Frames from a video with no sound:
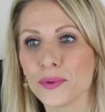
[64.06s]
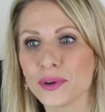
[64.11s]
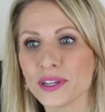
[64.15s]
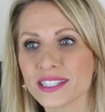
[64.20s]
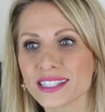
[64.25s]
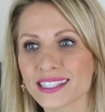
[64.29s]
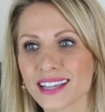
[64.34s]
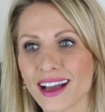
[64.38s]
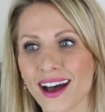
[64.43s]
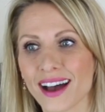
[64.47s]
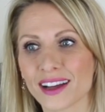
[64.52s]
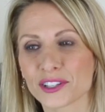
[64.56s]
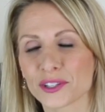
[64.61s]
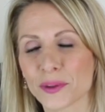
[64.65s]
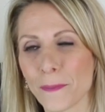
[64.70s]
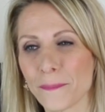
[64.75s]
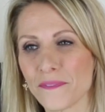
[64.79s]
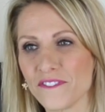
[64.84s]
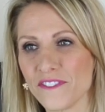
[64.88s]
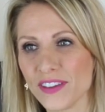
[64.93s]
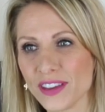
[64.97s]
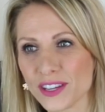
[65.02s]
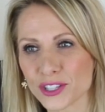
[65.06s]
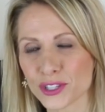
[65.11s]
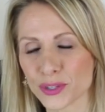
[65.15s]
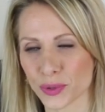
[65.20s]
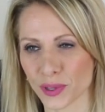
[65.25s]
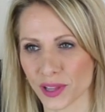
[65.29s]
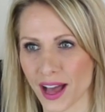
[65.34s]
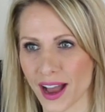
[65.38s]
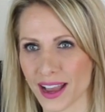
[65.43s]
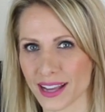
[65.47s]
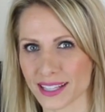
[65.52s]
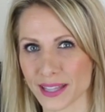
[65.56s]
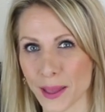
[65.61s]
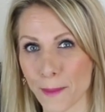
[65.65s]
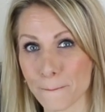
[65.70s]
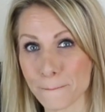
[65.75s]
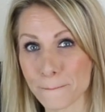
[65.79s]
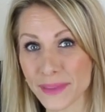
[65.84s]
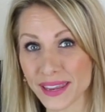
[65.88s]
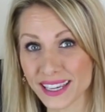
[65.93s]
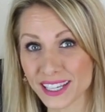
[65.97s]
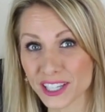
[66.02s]
was taught to visualize
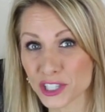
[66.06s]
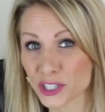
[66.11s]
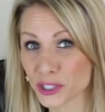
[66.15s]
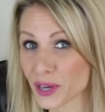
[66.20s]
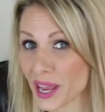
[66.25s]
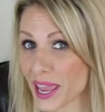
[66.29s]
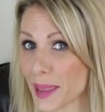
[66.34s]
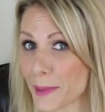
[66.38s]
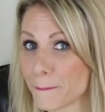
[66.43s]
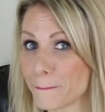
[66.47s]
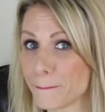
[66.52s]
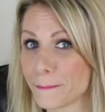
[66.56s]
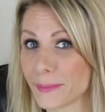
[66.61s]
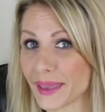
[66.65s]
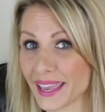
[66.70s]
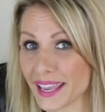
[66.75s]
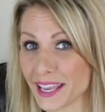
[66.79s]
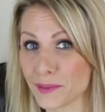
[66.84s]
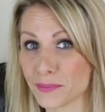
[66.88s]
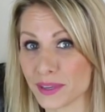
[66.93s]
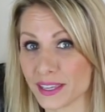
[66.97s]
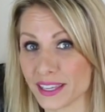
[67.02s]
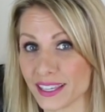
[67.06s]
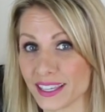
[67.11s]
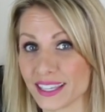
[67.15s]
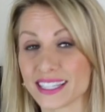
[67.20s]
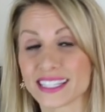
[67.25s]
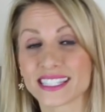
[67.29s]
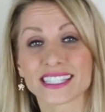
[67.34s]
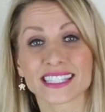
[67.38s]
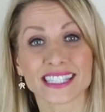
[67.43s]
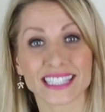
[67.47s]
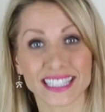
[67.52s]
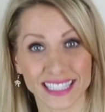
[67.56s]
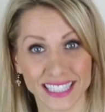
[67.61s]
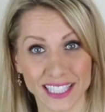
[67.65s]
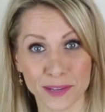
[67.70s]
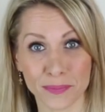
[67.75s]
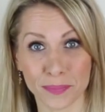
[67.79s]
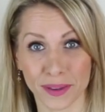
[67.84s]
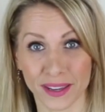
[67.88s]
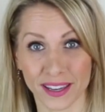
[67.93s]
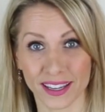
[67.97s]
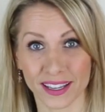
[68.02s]
and picture a baby
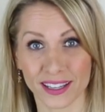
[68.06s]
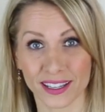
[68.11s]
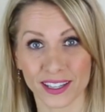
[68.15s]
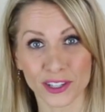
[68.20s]
sleeping.